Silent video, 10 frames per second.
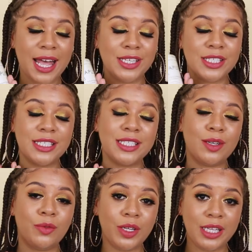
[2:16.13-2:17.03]
I just
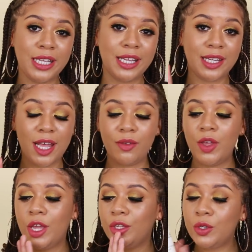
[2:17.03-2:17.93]
really love
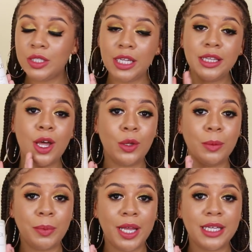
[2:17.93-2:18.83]
using the
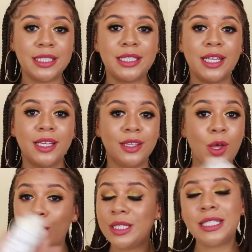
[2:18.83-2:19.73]
Olaplex,
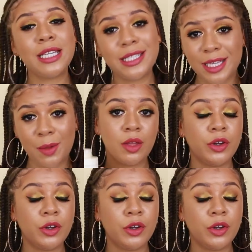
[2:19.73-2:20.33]
the whole system.